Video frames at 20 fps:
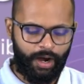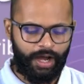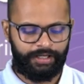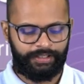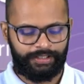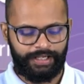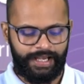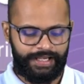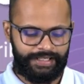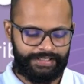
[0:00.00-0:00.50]

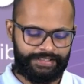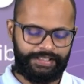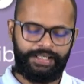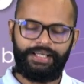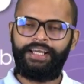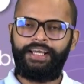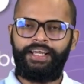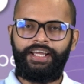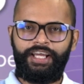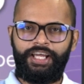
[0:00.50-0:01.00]
on, guys.
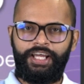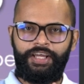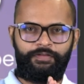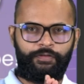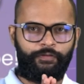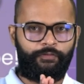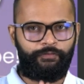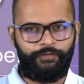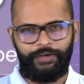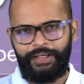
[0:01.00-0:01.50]
If
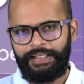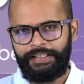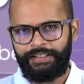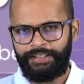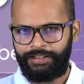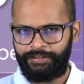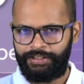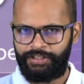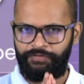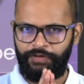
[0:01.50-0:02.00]
you feel
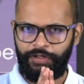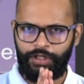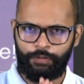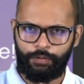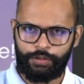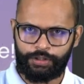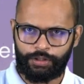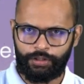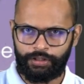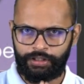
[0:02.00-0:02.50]
this video
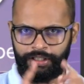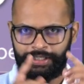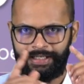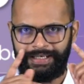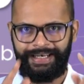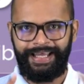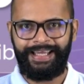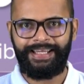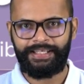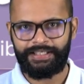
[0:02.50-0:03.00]
was good,
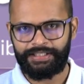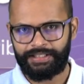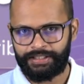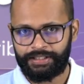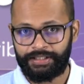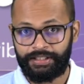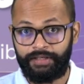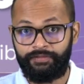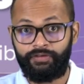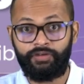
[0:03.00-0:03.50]
like
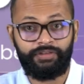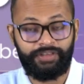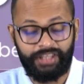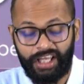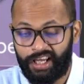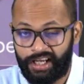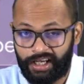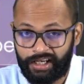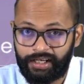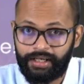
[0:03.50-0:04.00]
it. If you
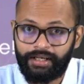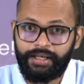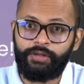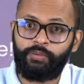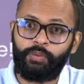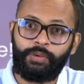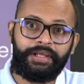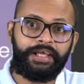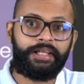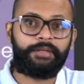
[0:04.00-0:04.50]
think it
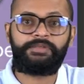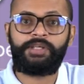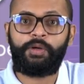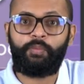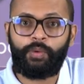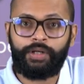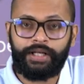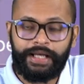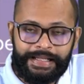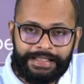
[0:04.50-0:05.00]
will help
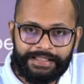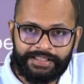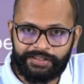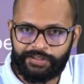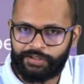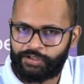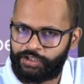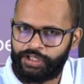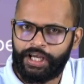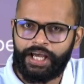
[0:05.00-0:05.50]
someone else,
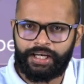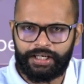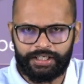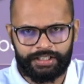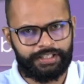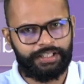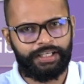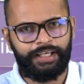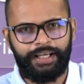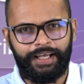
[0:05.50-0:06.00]
share
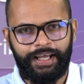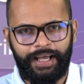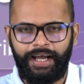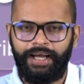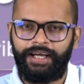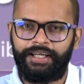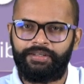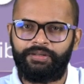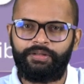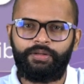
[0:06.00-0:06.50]
it.
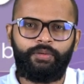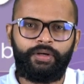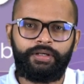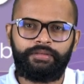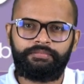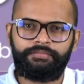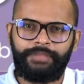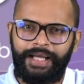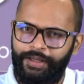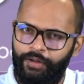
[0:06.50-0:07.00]
And you know
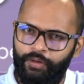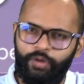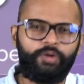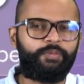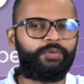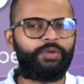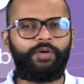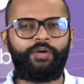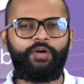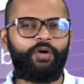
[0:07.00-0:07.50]
what? I
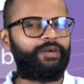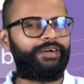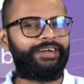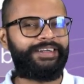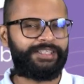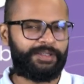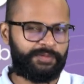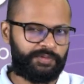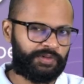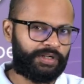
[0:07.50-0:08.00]
hope you are already
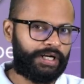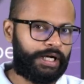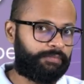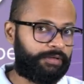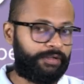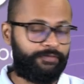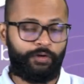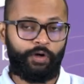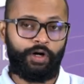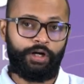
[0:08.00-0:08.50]
subscribed.
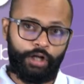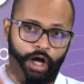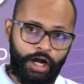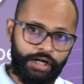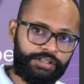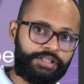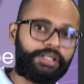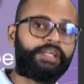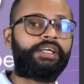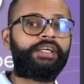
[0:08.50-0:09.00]
If you are
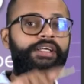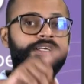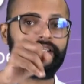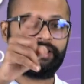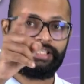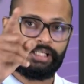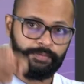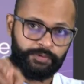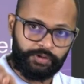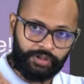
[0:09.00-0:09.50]
not,
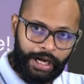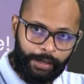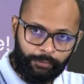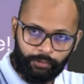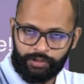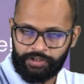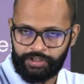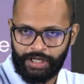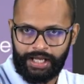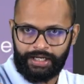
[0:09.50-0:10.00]
subscribe to
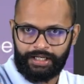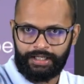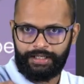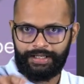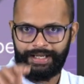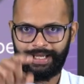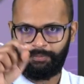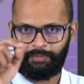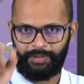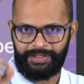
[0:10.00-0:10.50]
the channel
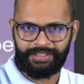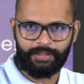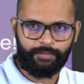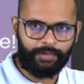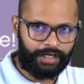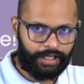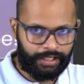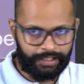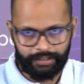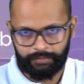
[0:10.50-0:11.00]
and press the
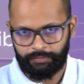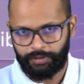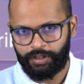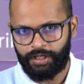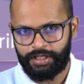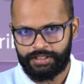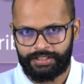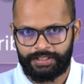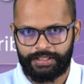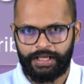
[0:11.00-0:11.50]
bell icon
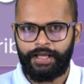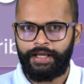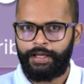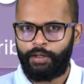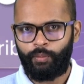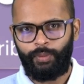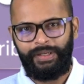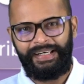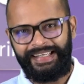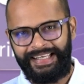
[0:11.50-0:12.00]
because
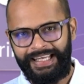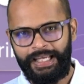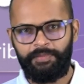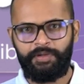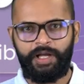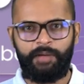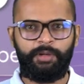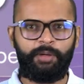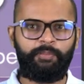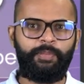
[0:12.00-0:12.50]
we'll keep
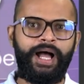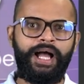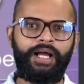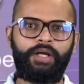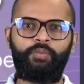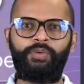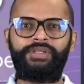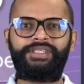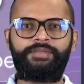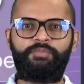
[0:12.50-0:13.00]
coming
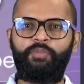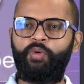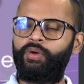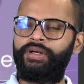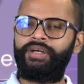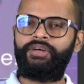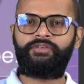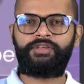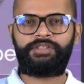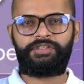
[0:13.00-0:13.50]
back with
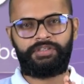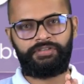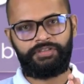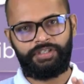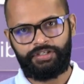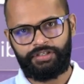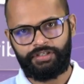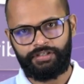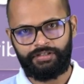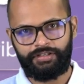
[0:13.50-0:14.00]
more interesting
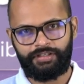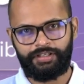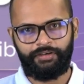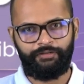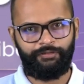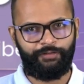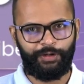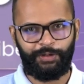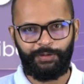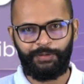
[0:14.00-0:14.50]
sessions
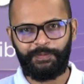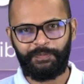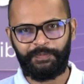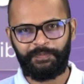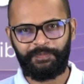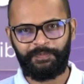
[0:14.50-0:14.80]
for you.